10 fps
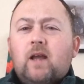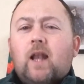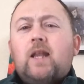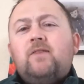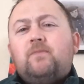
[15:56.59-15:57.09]

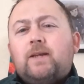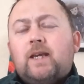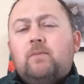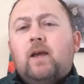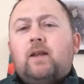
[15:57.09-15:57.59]
I'll leave my
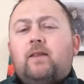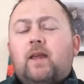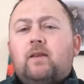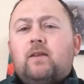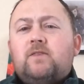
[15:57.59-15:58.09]
email at
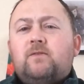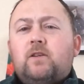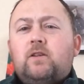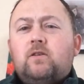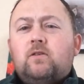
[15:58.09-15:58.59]
the end of this
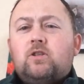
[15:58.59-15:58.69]
video,